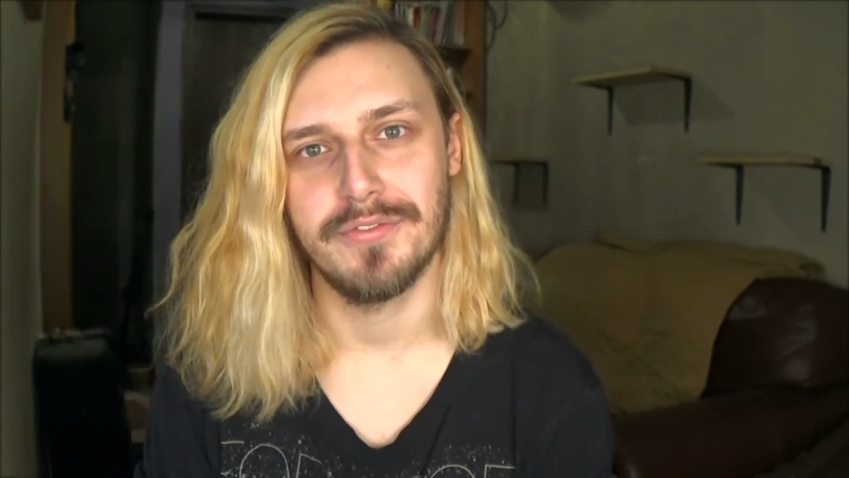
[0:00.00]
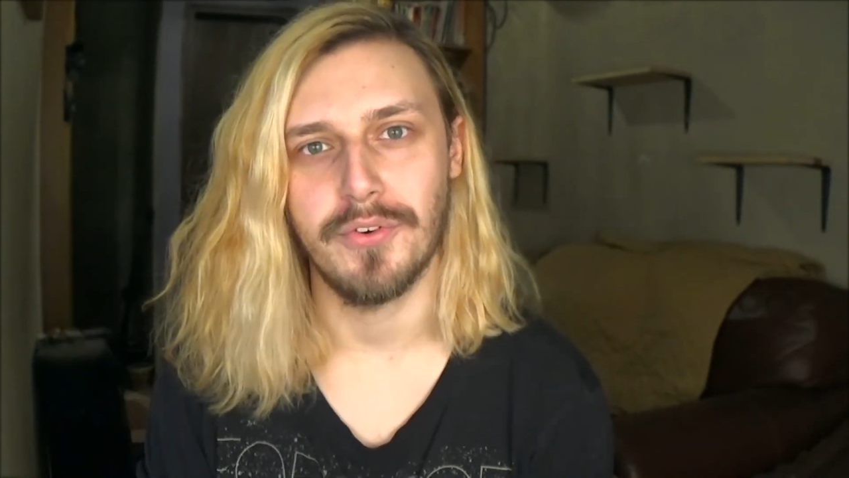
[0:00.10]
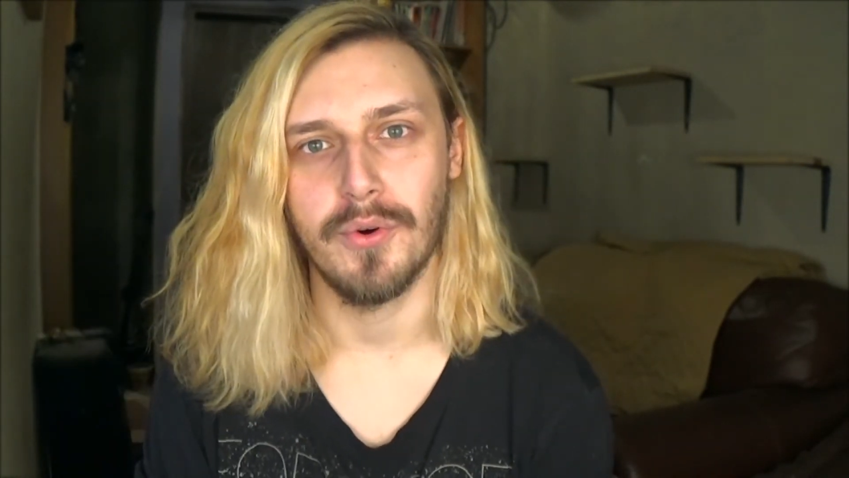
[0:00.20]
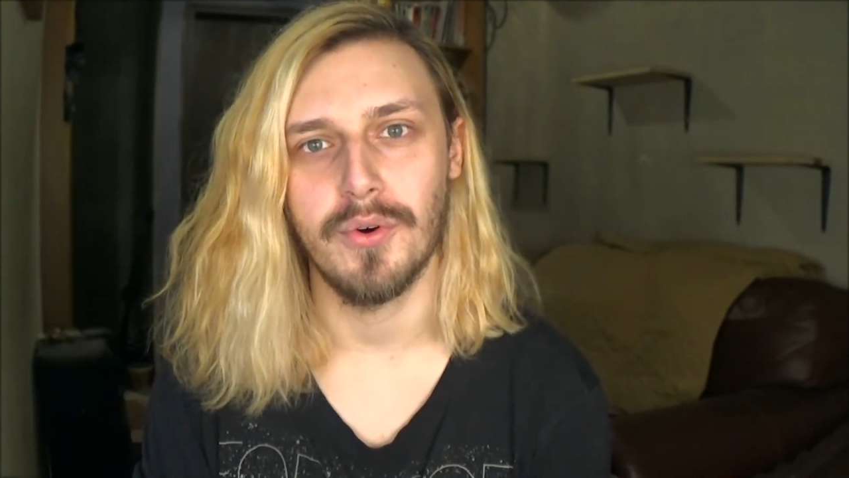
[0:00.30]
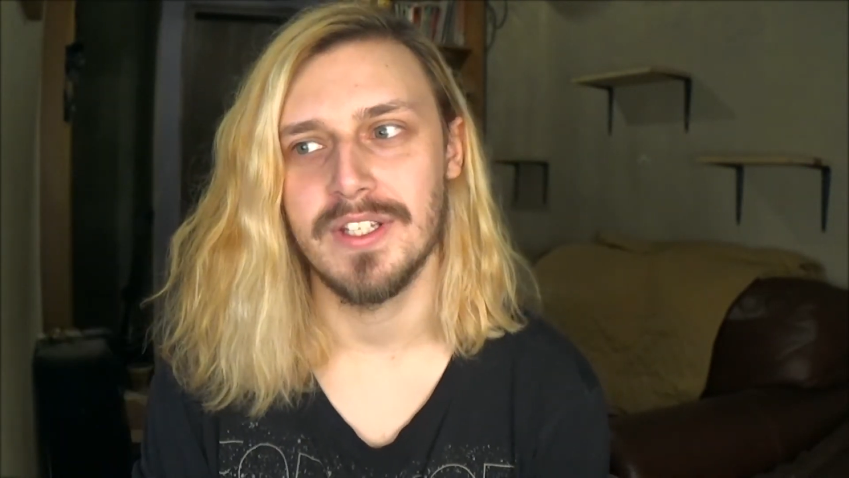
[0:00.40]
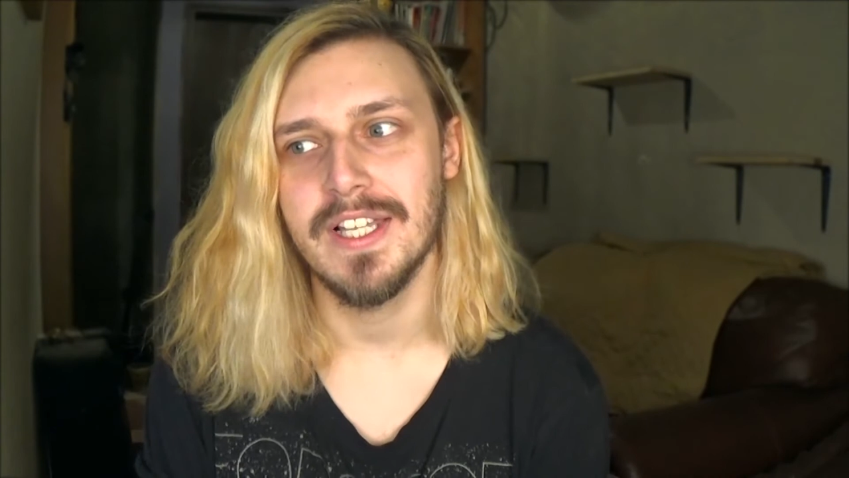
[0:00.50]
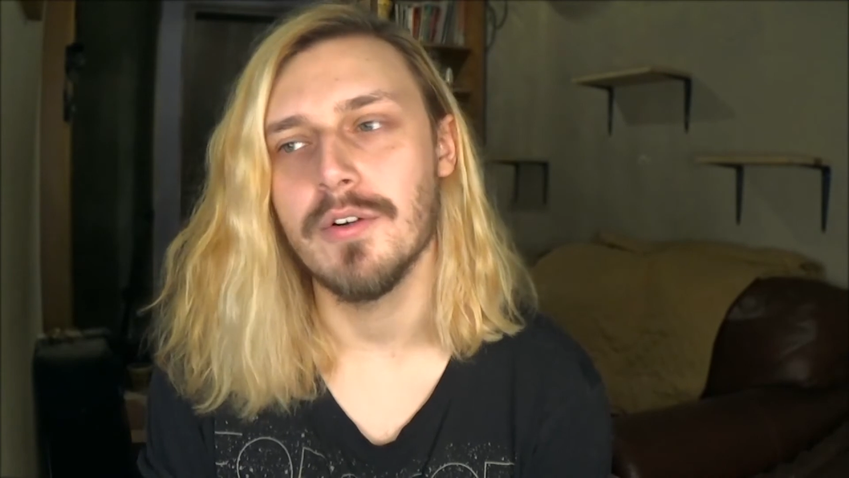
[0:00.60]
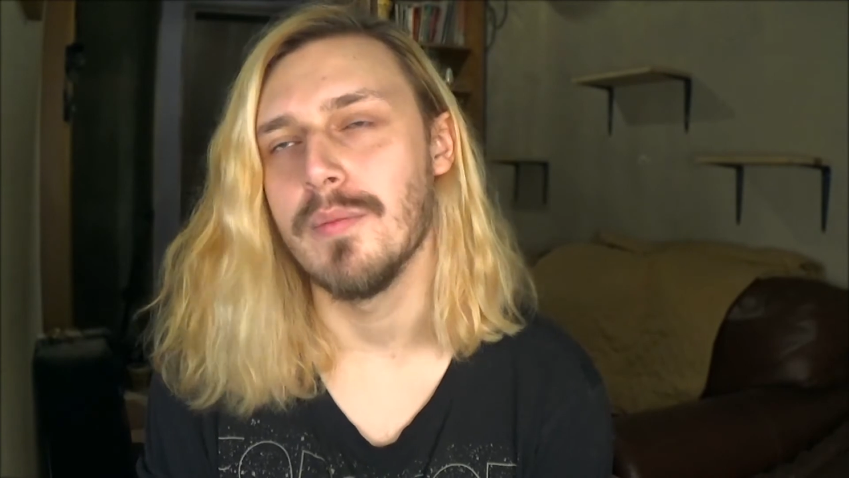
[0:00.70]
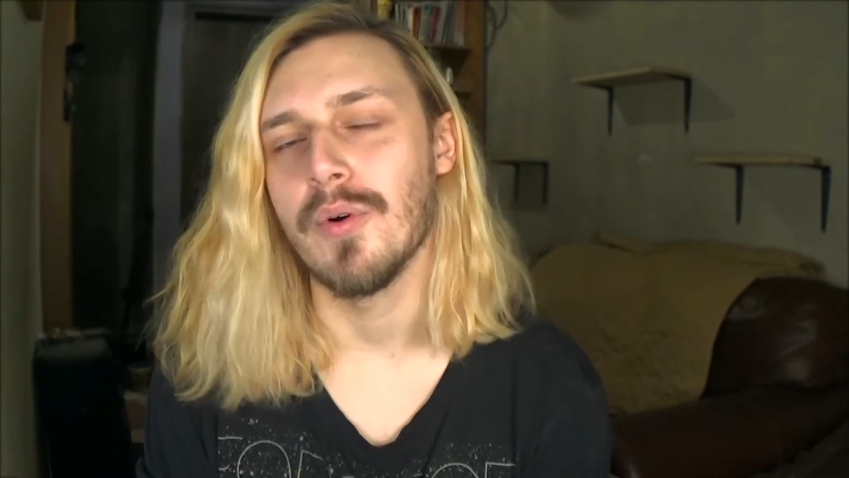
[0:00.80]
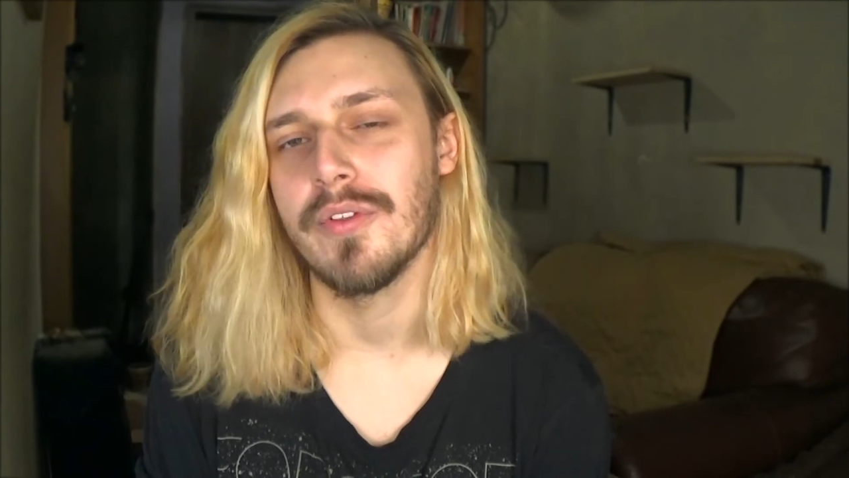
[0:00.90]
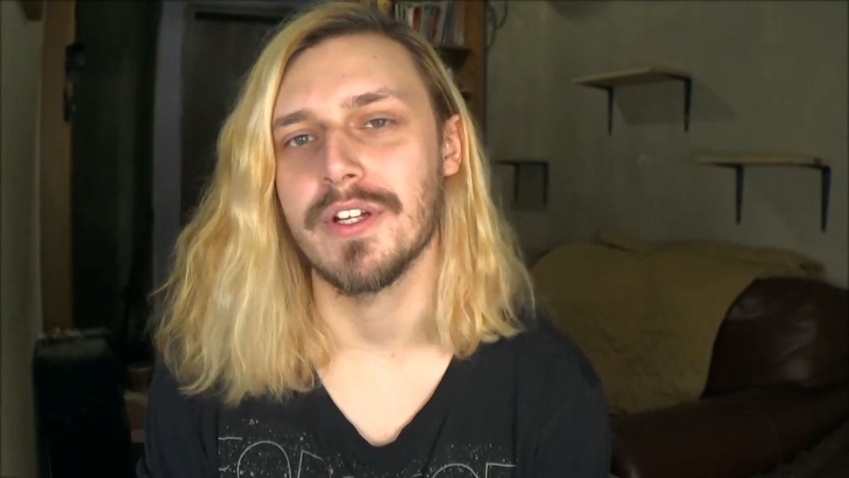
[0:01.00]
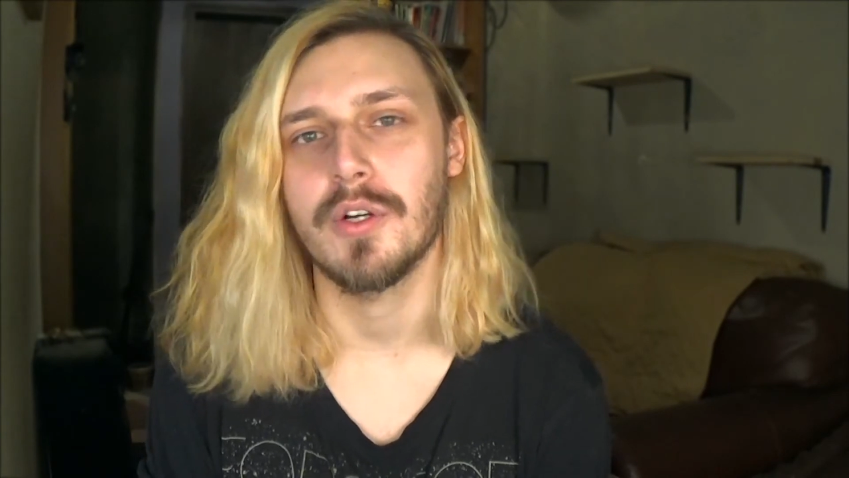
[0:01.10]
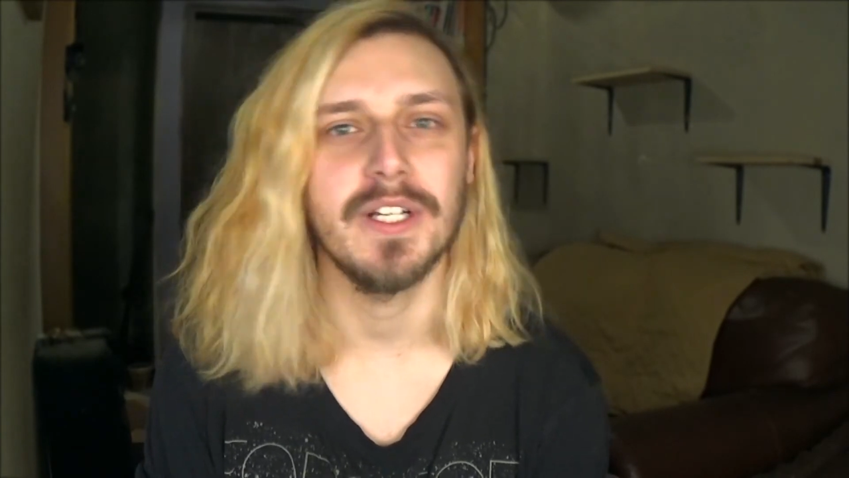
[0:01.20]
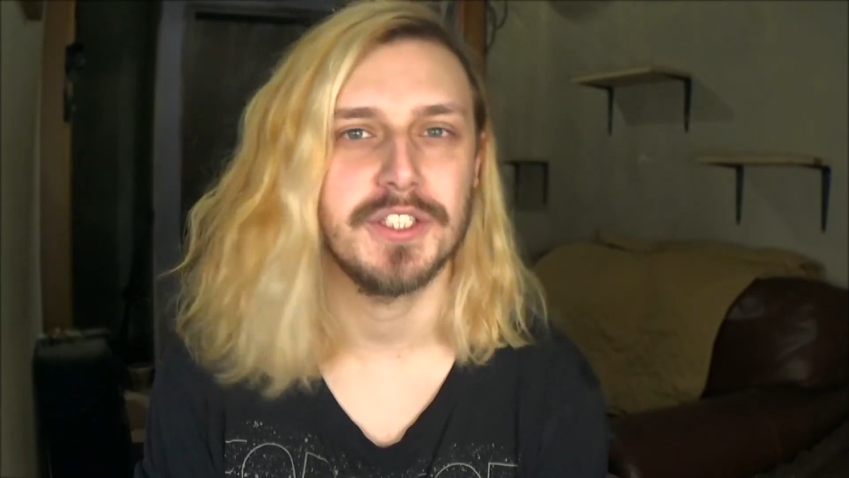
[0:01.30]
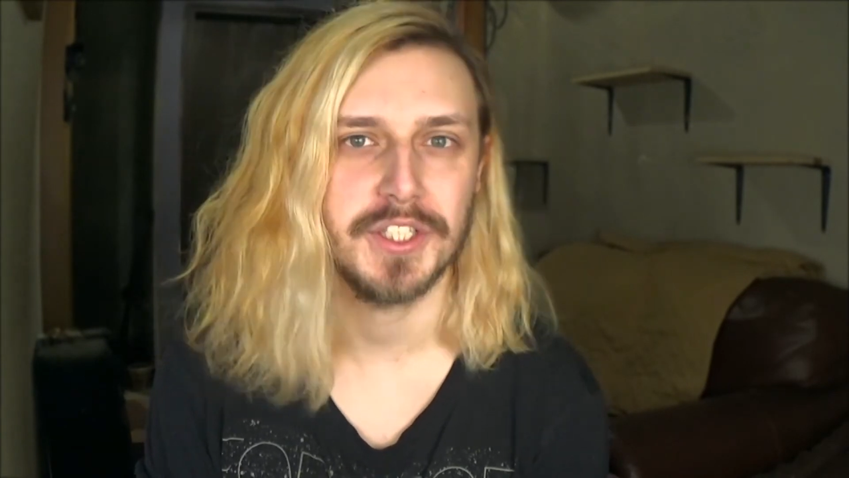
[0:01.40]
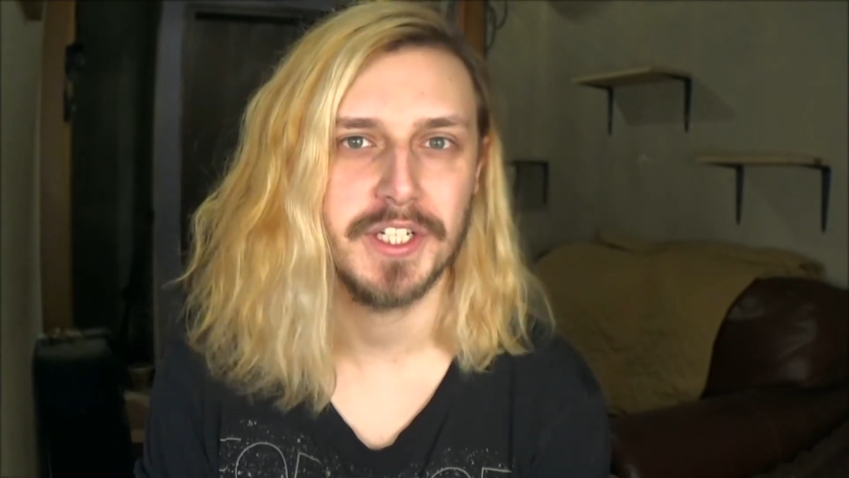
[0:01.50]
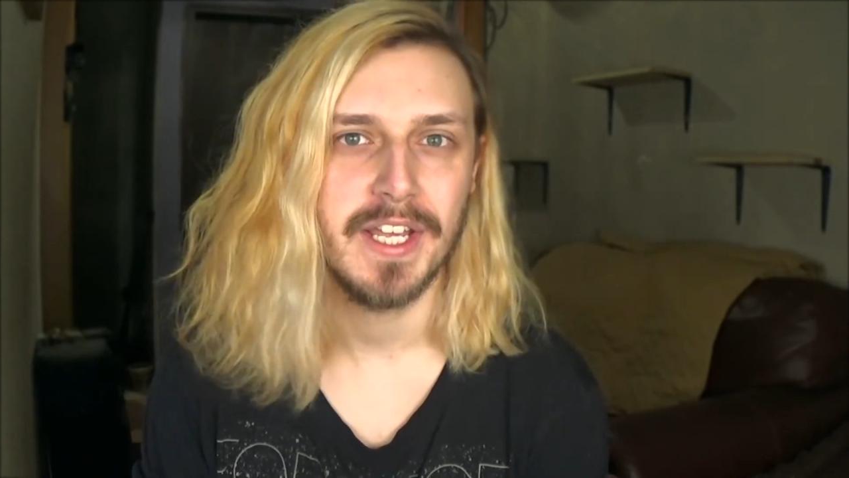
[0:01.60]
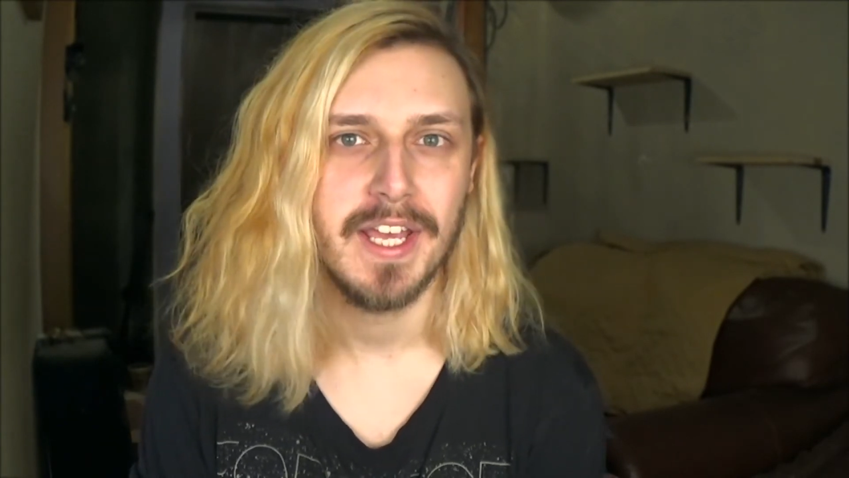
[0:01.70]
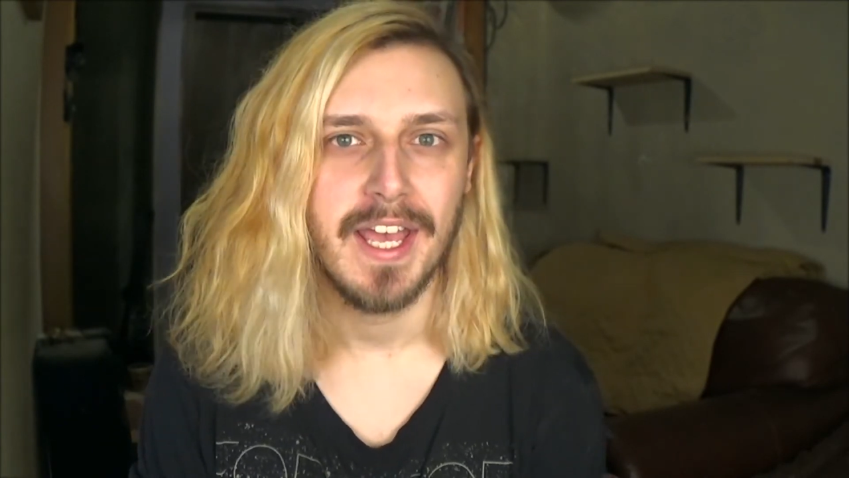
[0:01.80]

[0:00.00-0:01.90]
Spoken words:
for little more than a question,